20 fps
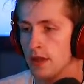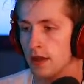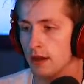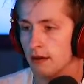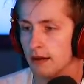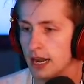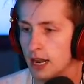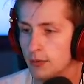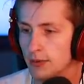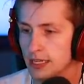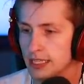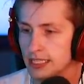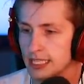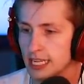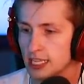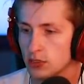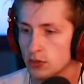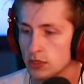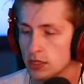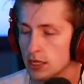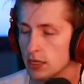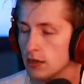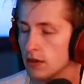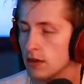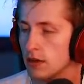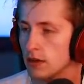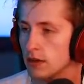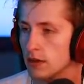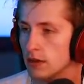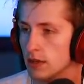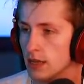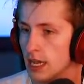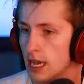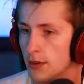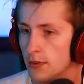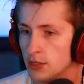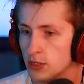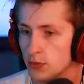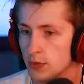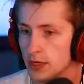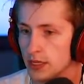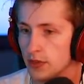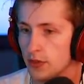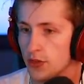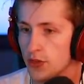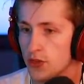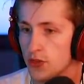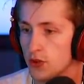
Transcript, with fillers: All right, how many days was I gone? How much money?